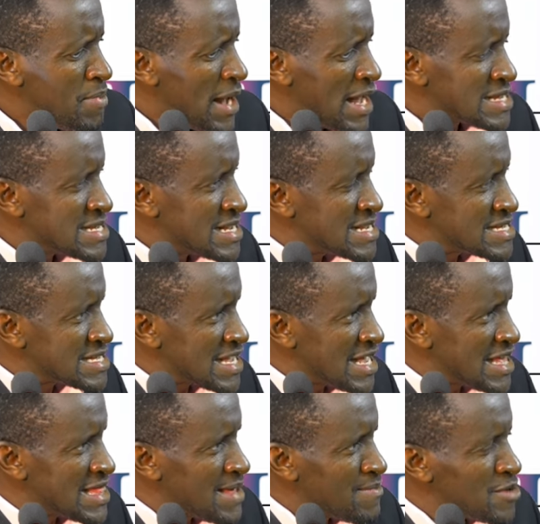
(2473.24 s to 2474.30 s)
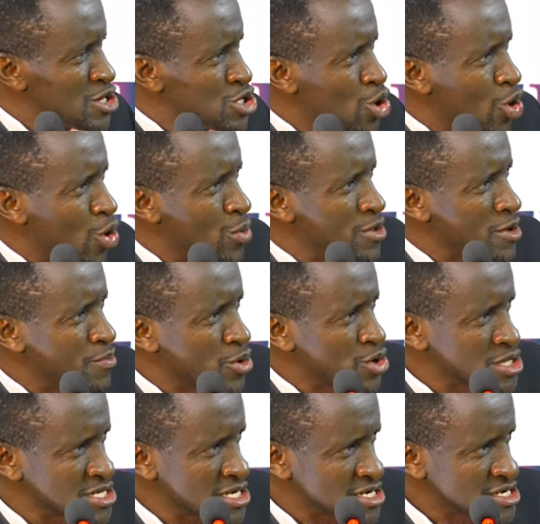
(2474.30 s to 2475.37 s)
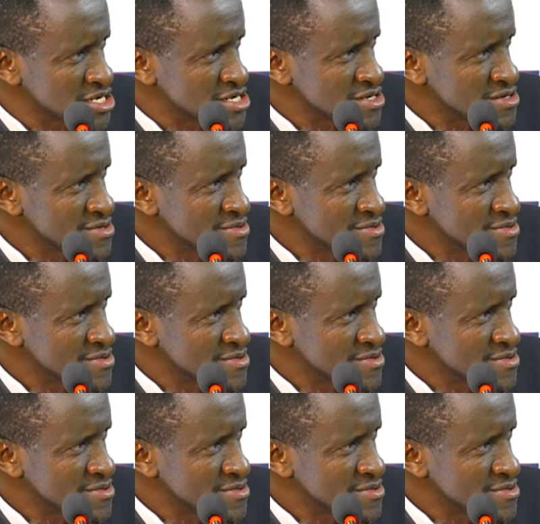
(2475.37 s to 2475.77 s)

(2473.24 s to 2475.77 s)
passes in the middle of the prostate.